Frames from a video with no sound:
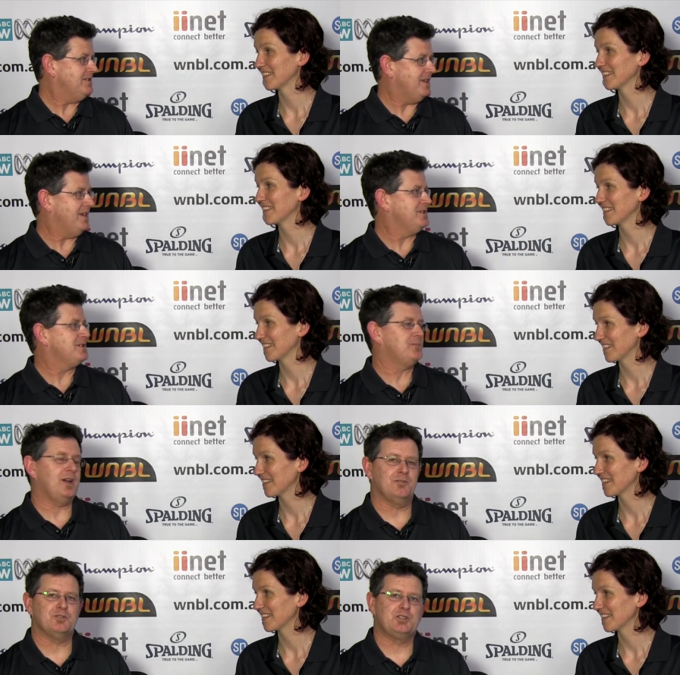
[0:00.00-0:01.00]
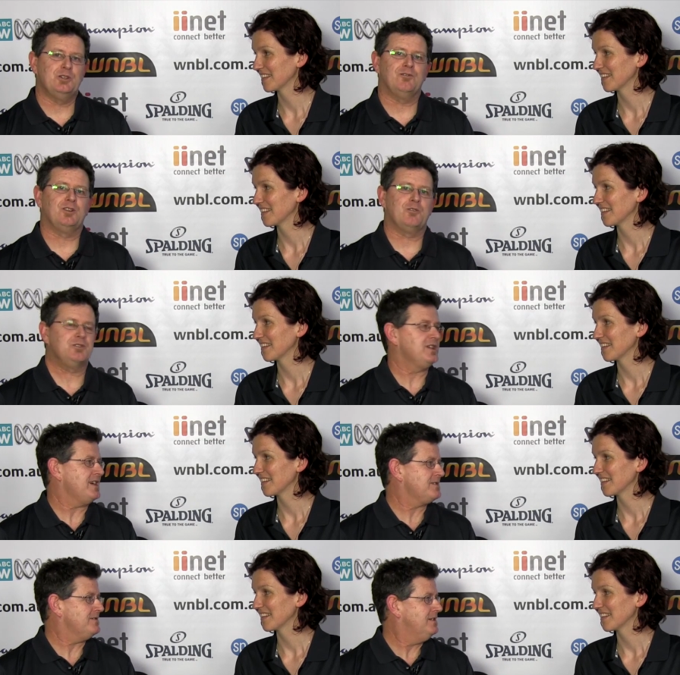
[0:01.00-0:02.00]
Speaker 1: is the anticipated return of Lauren
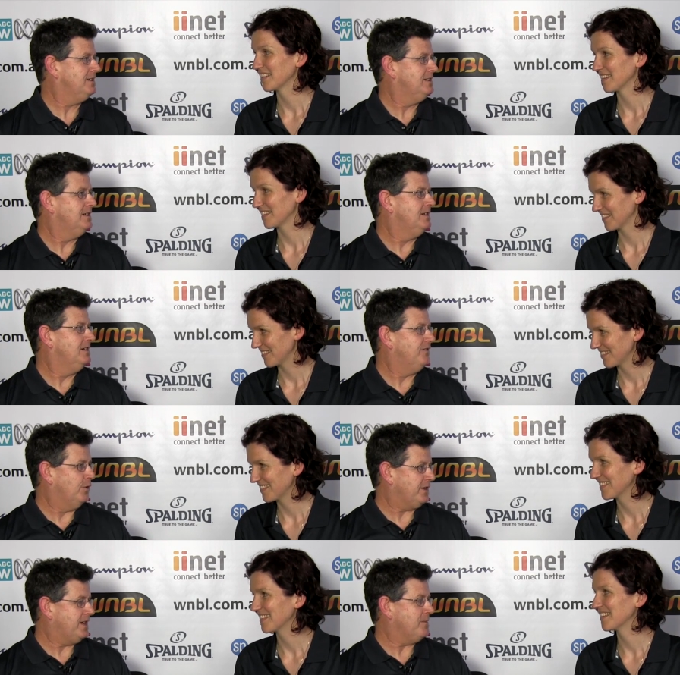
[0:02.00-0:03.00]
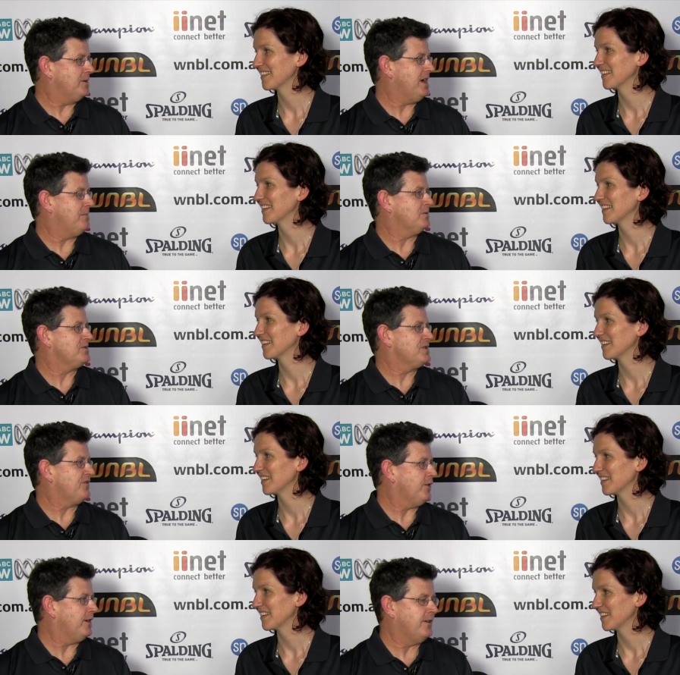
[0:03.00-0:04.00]
Jackson for the Canberra Capitals this
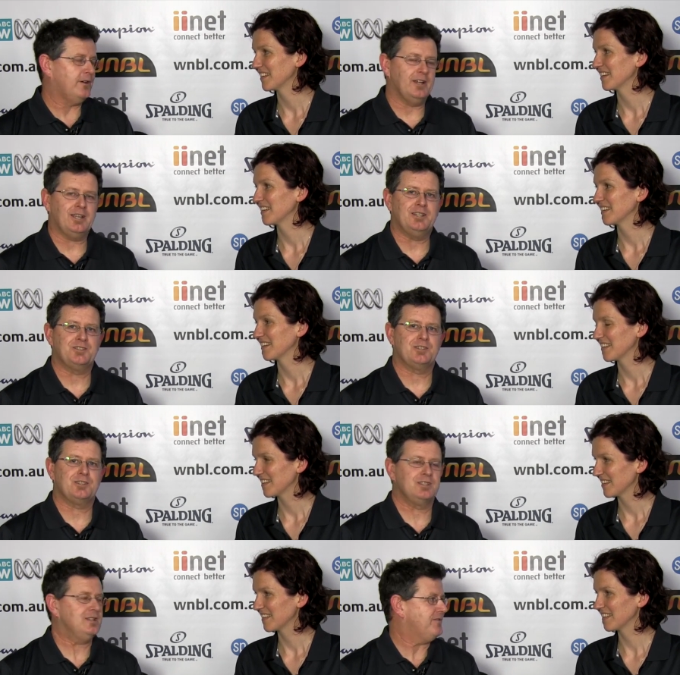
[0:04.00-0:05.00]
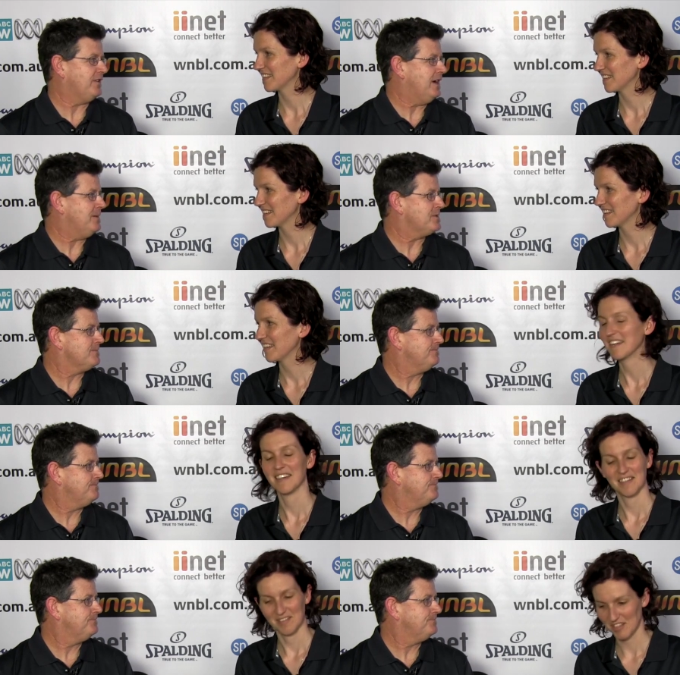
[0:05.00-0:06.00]
Friday night against the Sydney Flames.
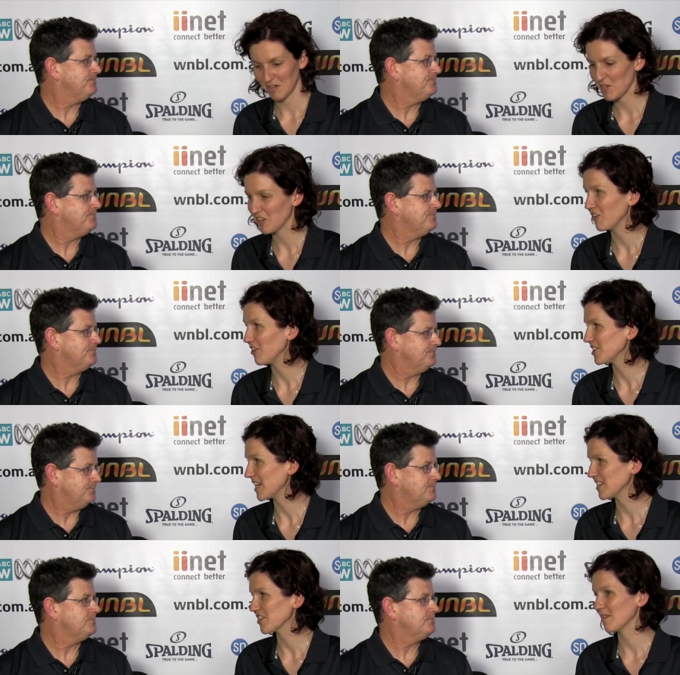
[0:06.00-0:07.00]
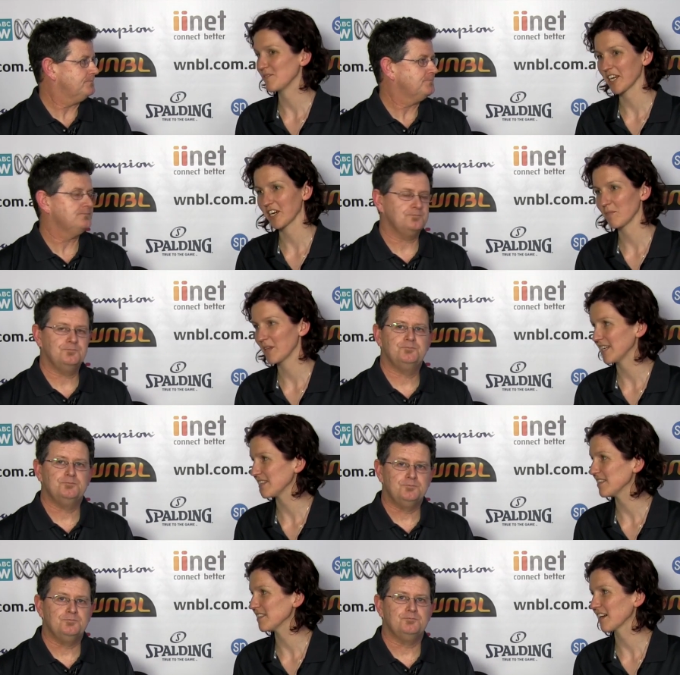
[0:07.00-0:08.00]
Speaker 2: It's going to be huge. Anytime Jacko plays
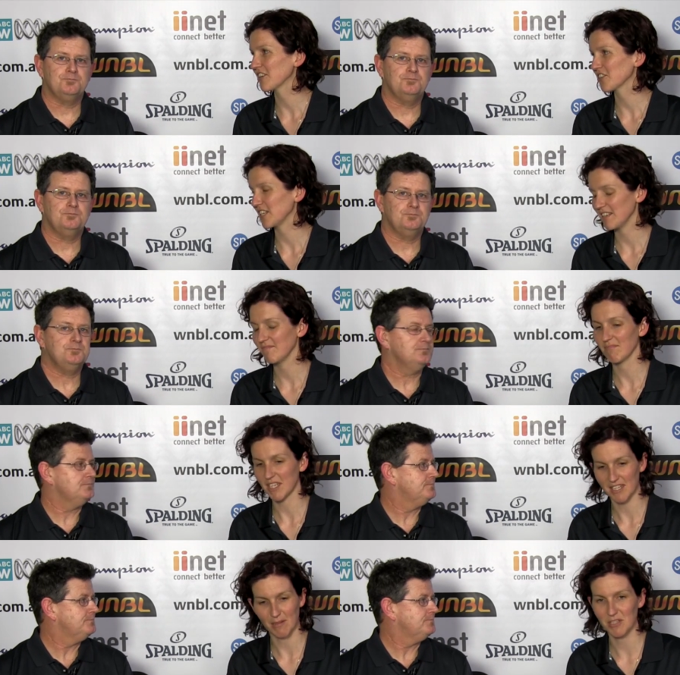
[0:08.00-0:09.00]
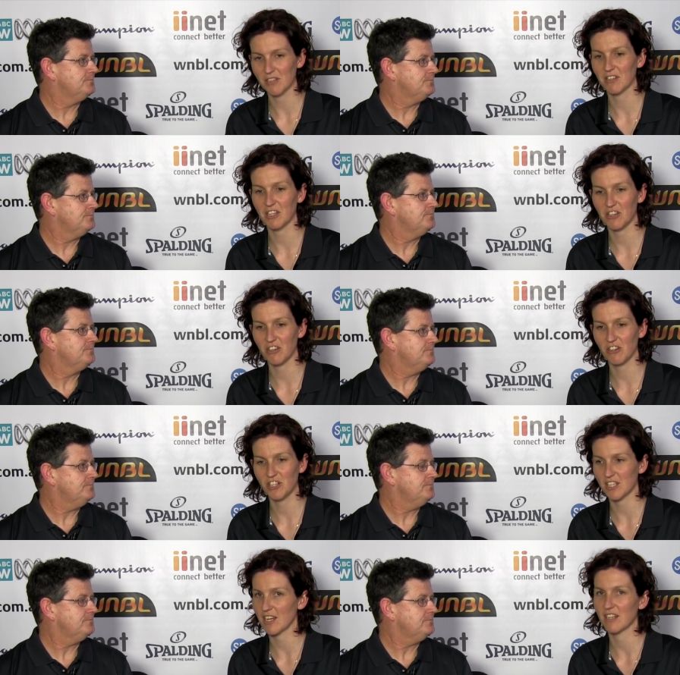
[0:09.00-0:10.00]
in this country, it's absolutely
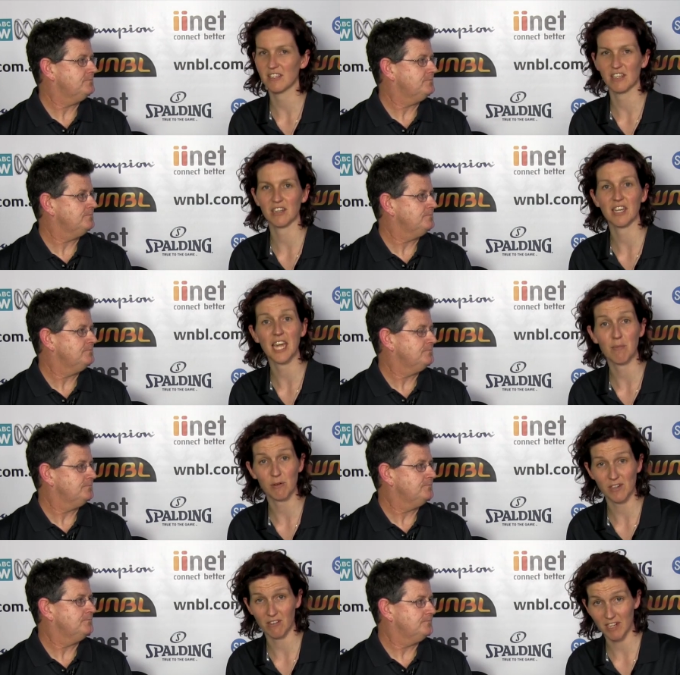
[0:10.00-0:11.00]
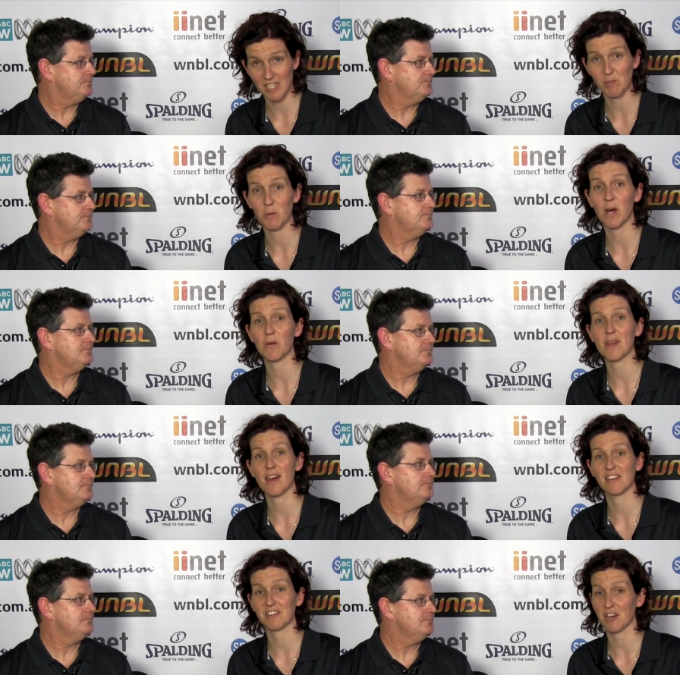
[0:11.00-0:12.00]
huge, and certainly Canberra have done reasonably well without her